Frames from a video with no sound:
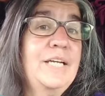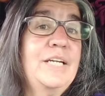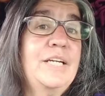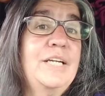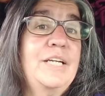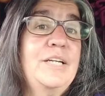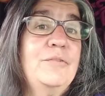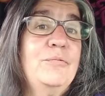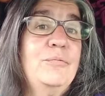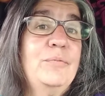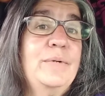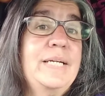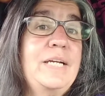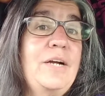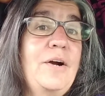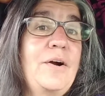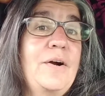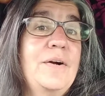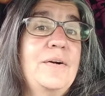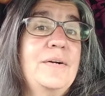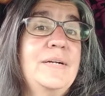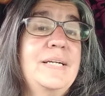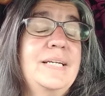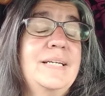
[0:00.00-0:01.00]
If we
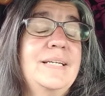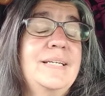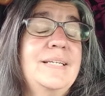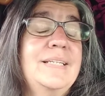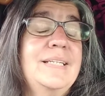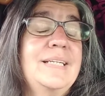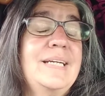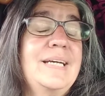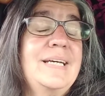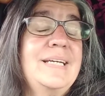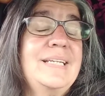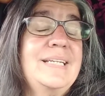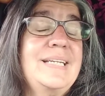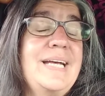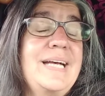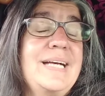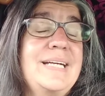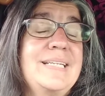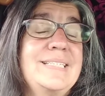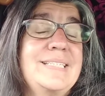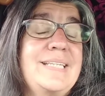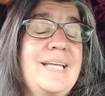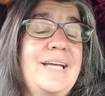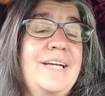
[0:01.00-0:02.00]
are in an
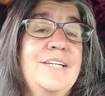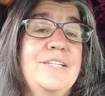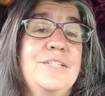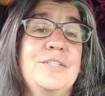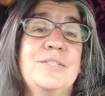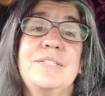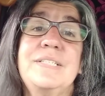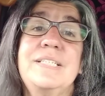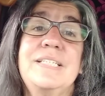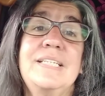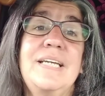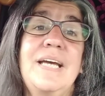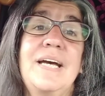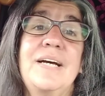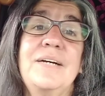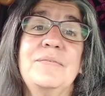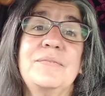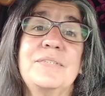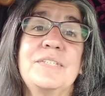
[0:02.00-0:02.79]
SHTF